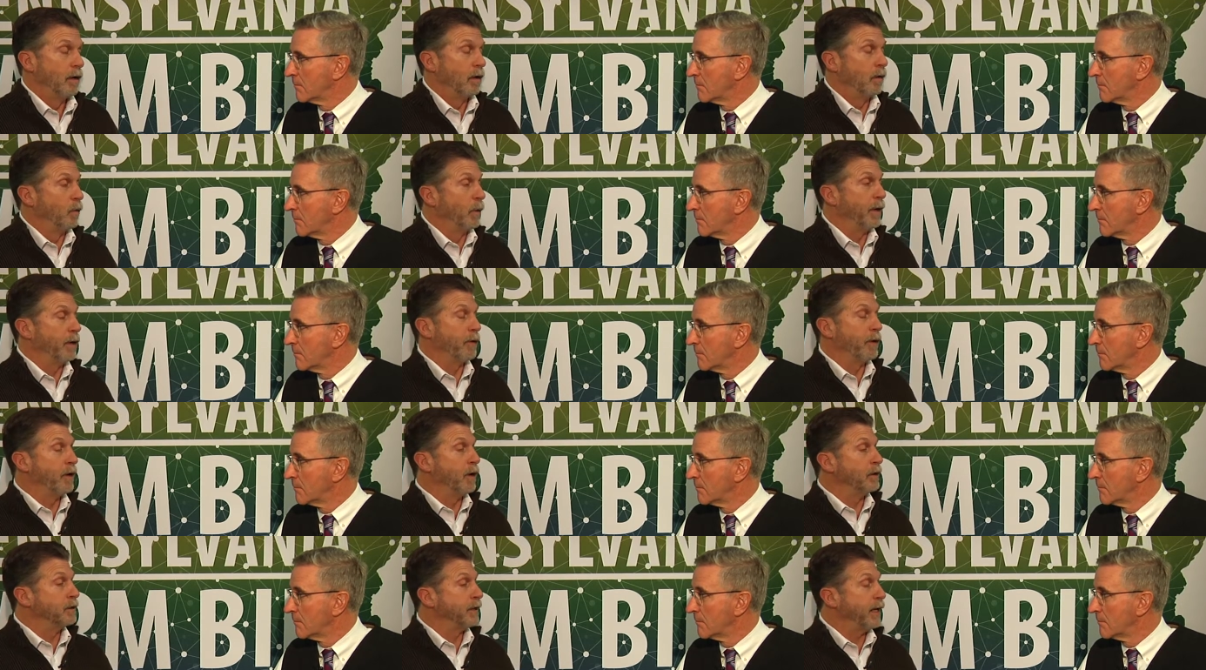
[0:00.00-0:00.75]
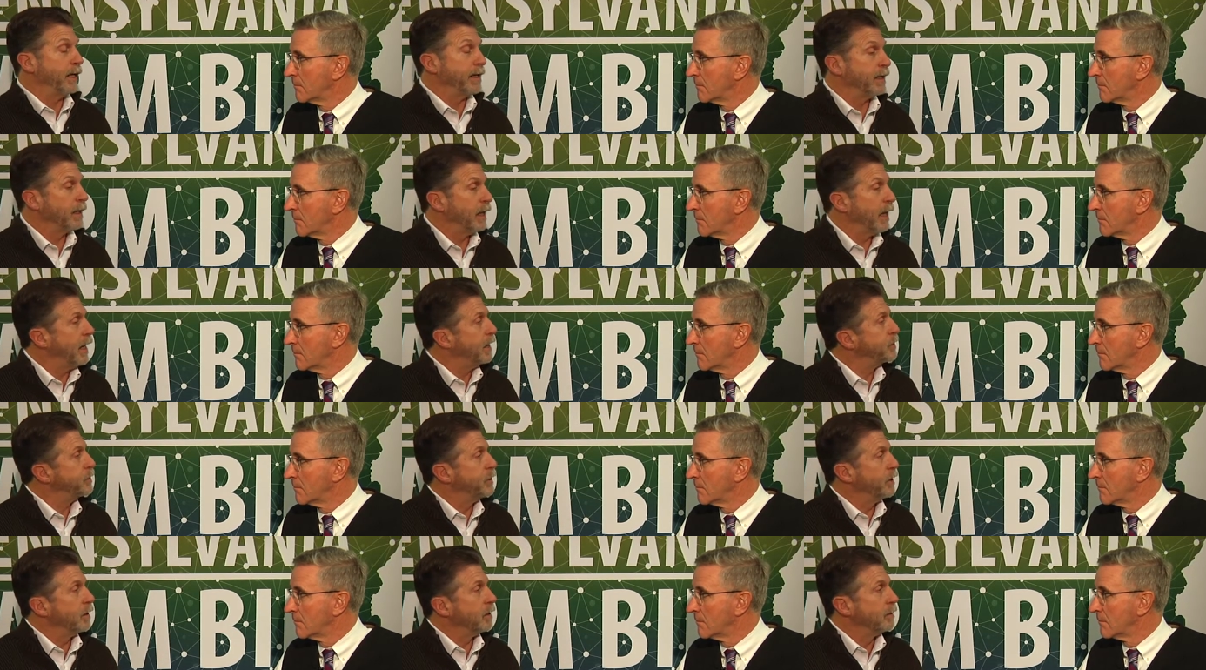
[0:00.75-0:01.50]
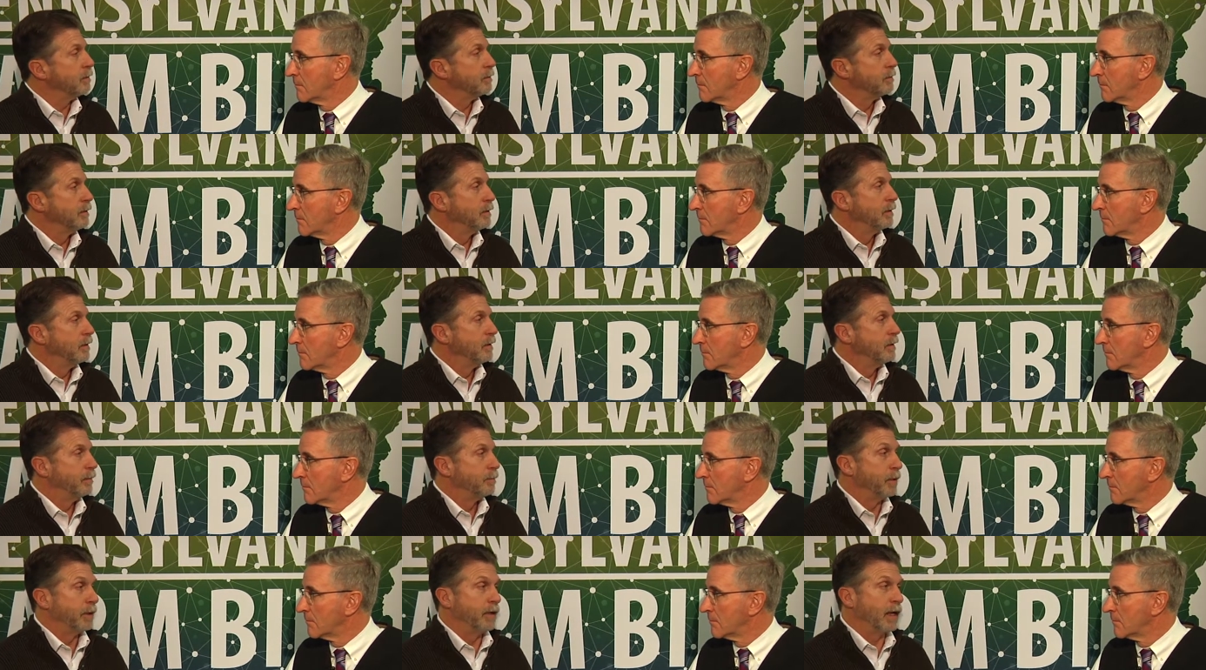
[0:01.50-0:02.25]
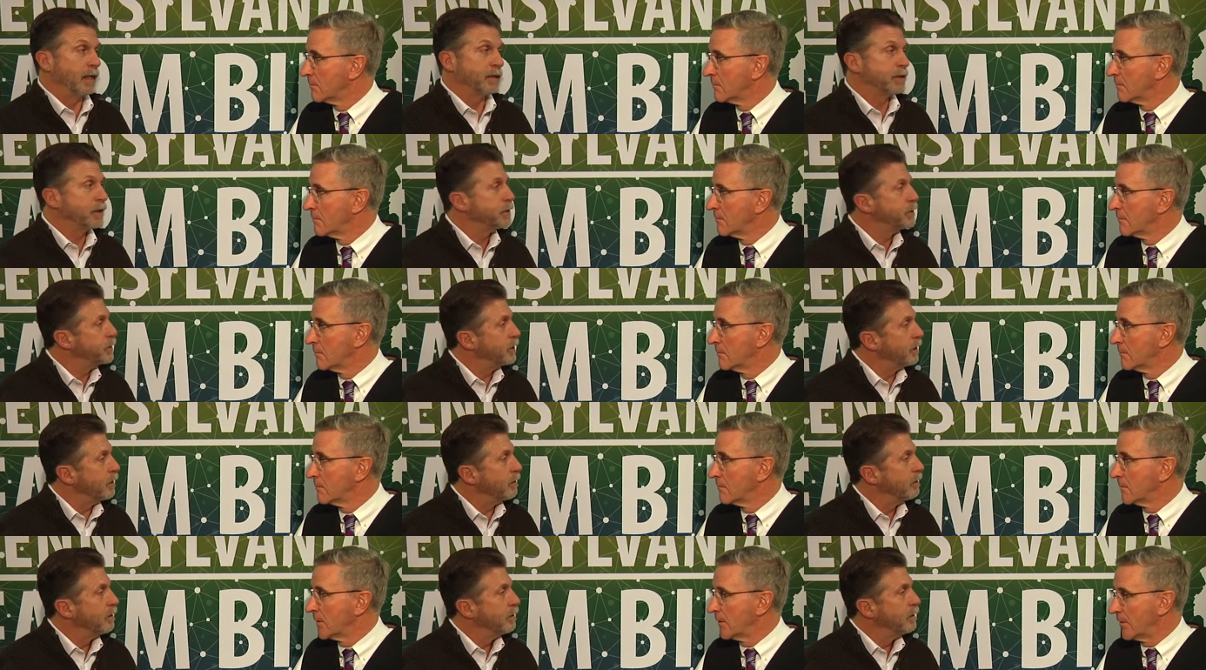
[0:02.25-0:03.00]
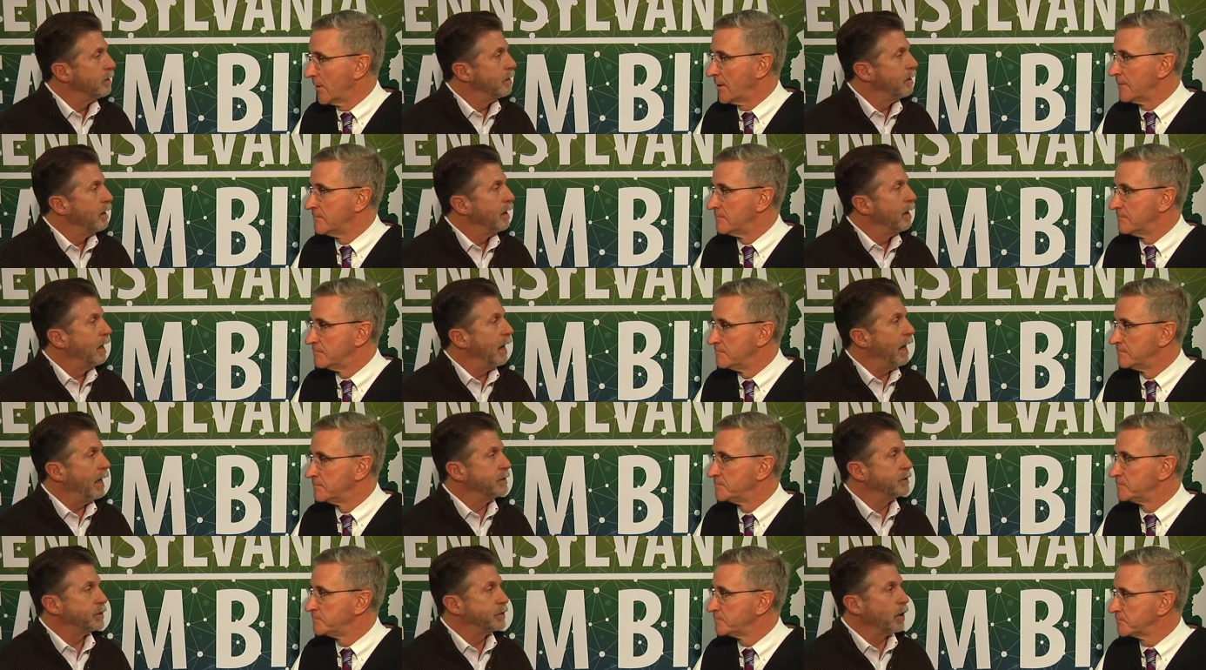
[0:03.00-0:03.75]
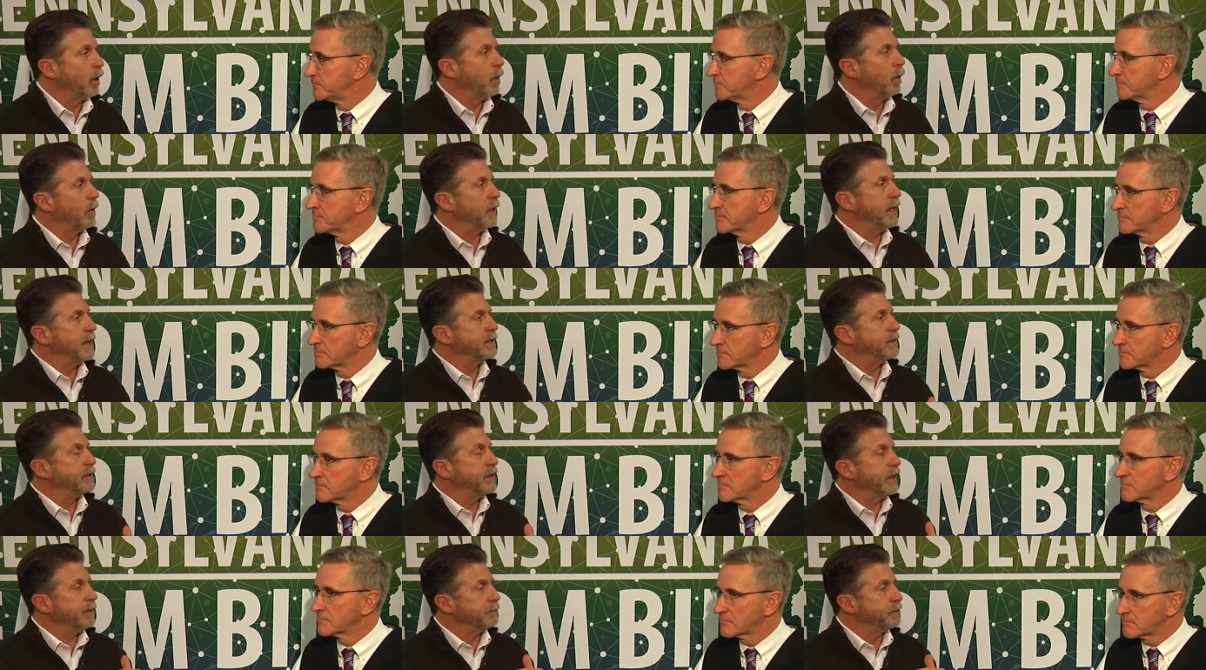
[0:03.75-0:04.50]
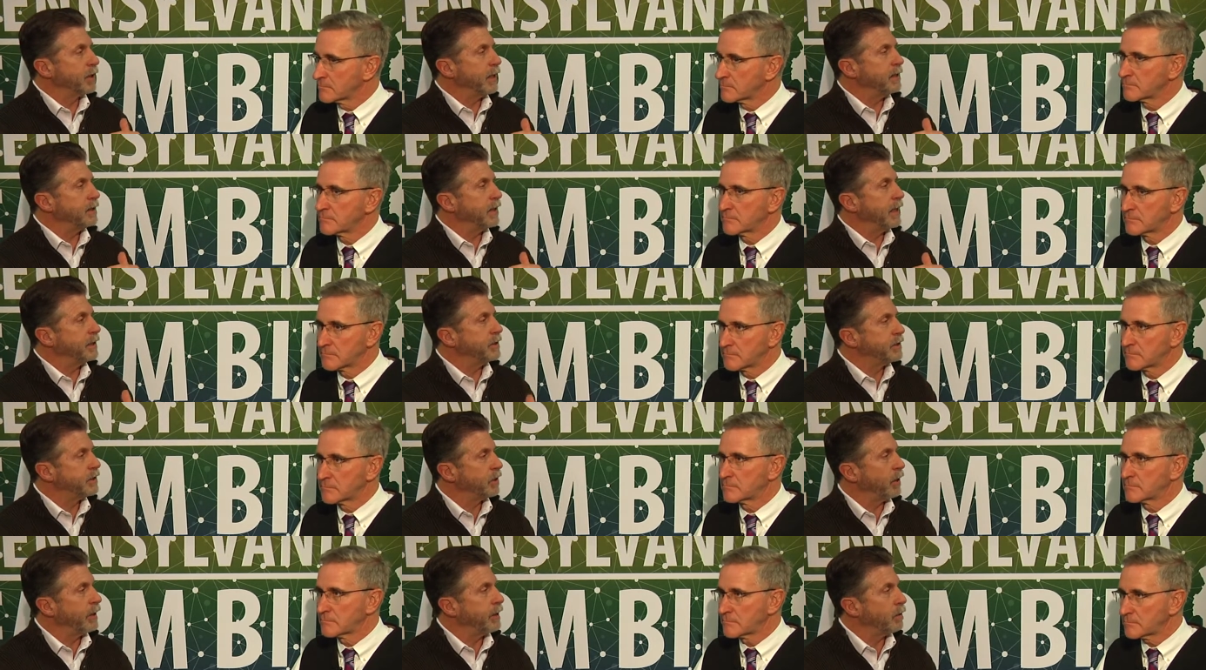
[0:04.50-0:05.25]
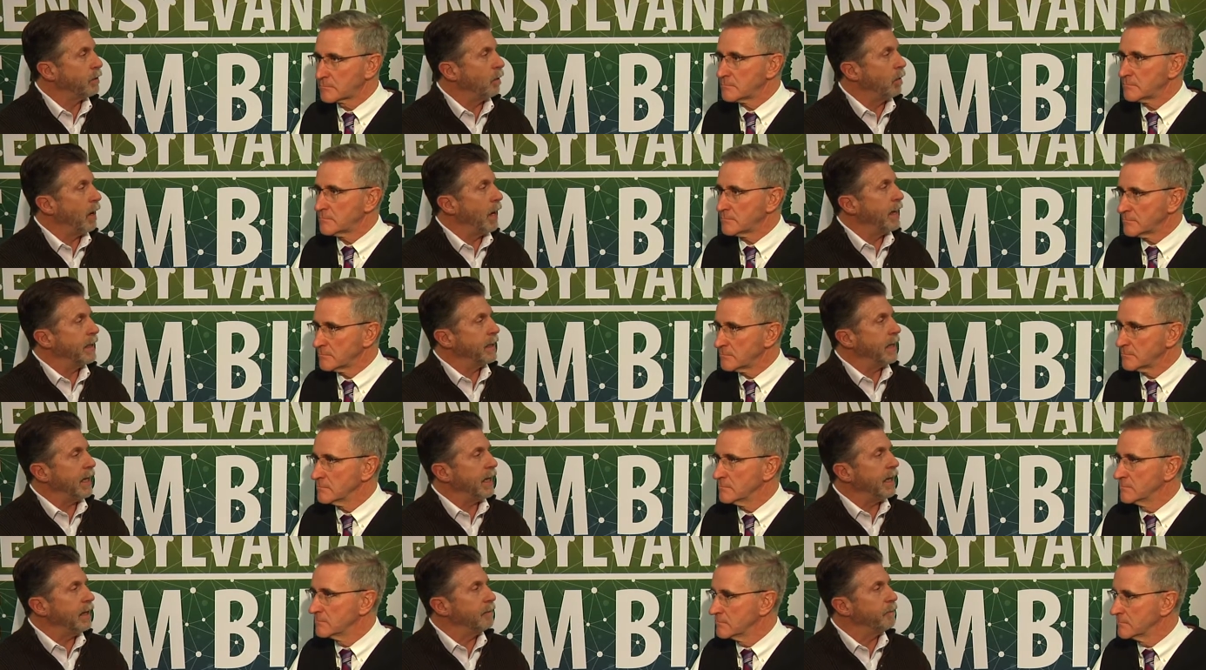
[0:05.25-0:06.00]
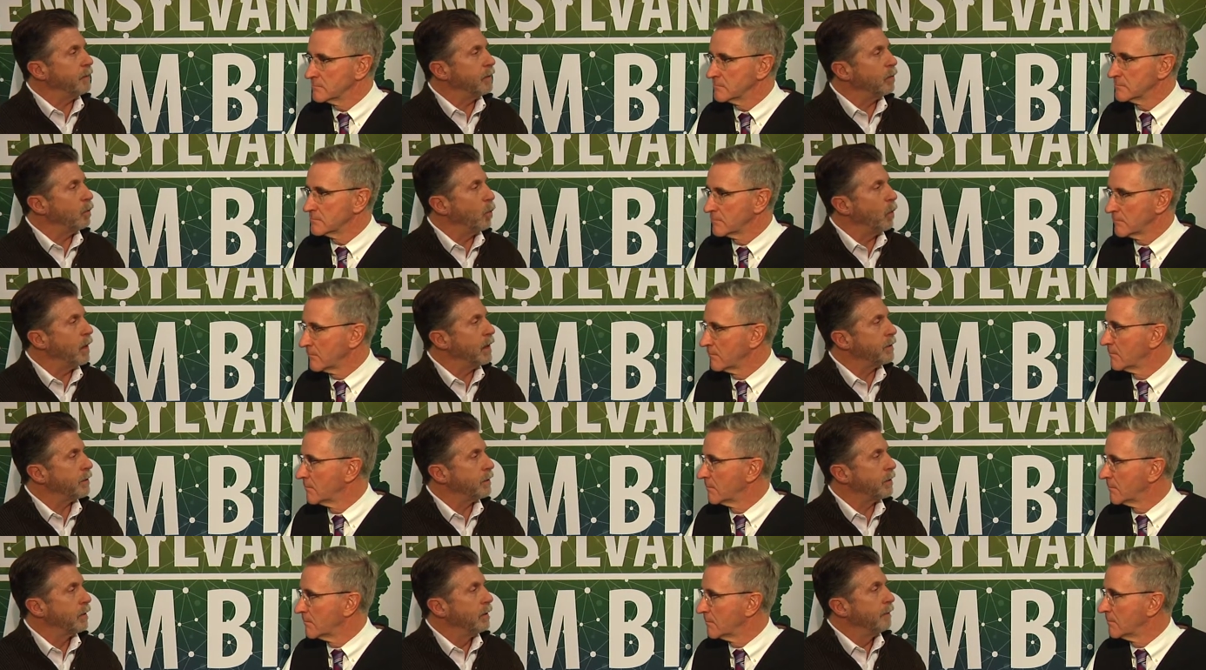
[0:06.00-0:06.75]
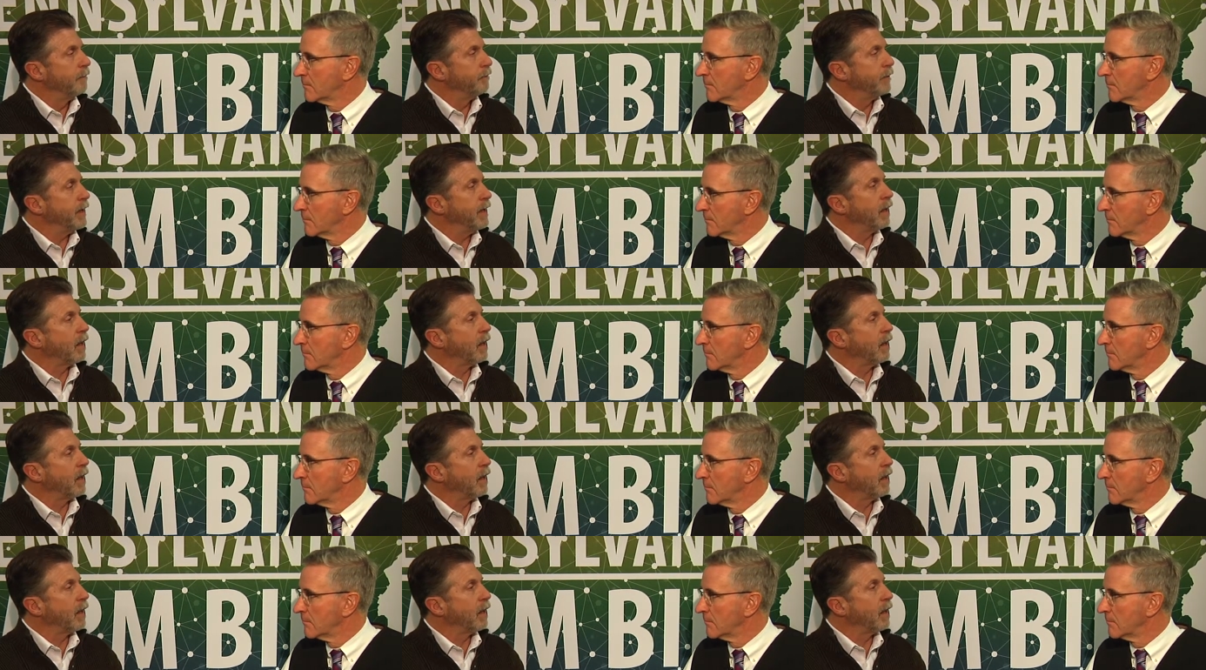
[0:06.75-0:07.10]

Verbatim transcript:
Speaker 1: we were inundated last year, but not this year. Right. And so it seems like they cycle, and even with the